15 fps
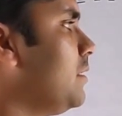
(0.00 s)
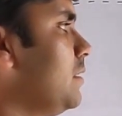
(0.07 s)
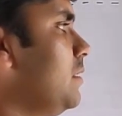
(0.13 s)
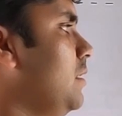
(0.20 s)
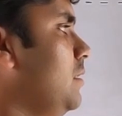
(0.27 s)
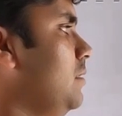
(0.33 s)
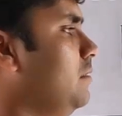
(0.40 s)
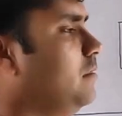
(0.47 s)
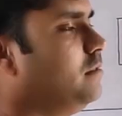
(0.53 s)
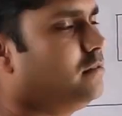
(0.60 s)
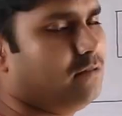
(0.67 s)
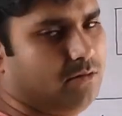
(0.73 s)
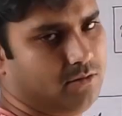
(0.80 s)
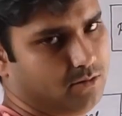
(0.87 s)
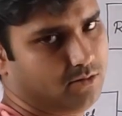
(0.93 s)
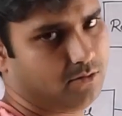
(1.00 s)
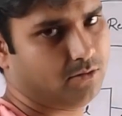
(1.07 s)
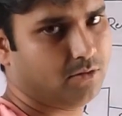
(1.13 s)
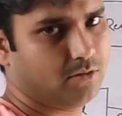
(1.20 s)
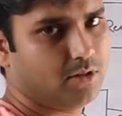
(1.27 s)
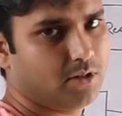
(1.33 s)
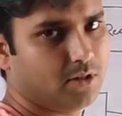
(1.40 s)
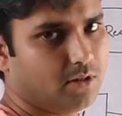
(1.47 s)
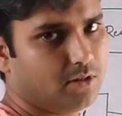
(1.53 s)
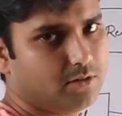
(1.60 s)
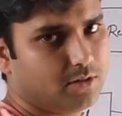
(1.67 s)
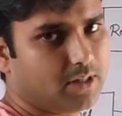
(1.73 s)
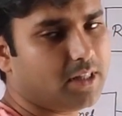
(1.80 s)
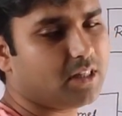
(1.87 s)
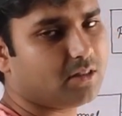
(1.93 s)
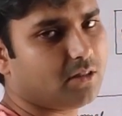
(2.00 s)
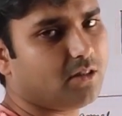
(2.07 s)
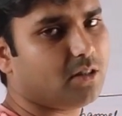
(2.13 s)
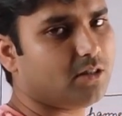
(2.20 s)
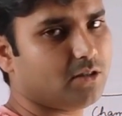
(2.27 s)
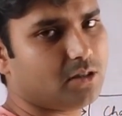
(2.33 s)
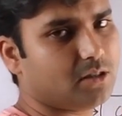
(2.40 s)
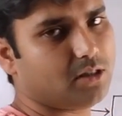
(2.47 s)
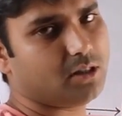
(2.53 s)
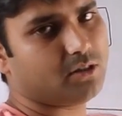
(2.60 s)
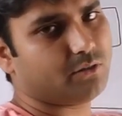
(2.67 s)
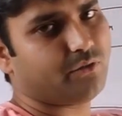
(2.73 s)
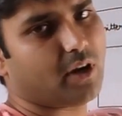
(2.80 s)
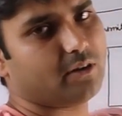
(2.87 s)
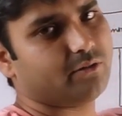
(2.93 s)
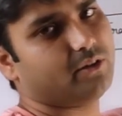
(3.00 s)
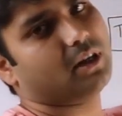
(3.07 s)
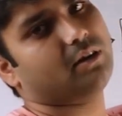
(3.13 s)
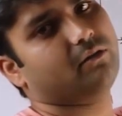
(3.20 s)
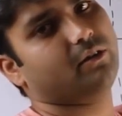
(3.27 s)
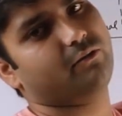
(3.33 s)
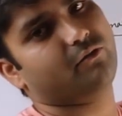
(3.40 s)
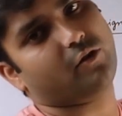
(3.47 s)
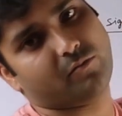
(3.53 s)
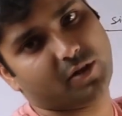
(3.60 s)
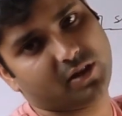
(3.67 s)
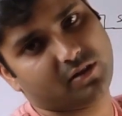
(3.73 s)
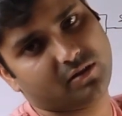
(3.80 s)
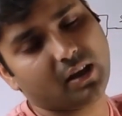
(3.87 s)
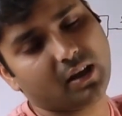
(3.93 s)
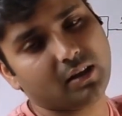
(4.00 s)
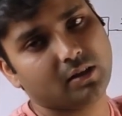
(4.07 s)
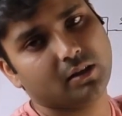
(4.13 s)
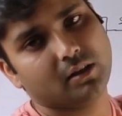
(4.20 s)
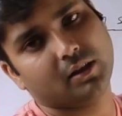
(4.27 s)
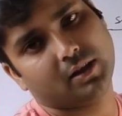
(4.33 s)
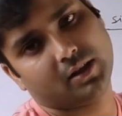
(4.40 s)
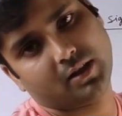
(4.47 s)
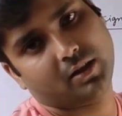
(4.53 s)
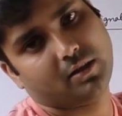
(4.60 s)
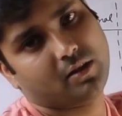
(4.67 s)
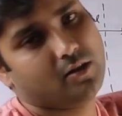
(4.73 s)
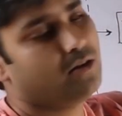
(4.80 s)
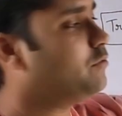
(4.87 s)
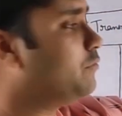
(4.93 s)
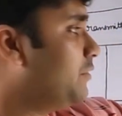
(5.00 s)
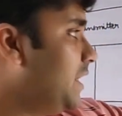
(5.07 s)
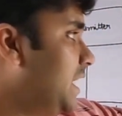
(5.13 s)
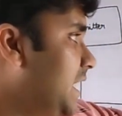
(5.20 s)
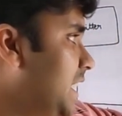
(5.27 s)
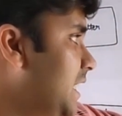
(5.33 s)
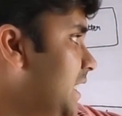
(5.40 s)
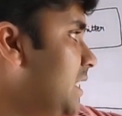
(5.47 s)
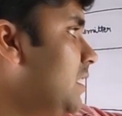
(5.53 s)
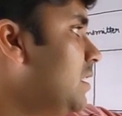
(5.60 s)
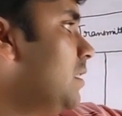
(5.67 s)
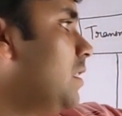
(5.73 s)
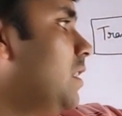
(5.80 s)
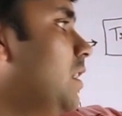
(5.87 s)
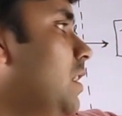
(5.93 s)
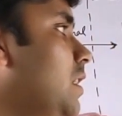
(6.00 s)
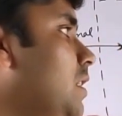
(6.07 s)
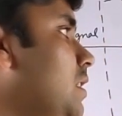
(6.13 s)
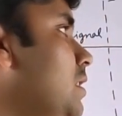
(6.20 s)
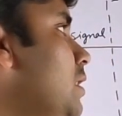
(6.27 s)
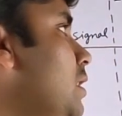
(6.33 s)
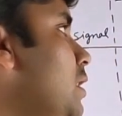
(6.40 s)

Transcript: distance, the destination is far away from us, then we need a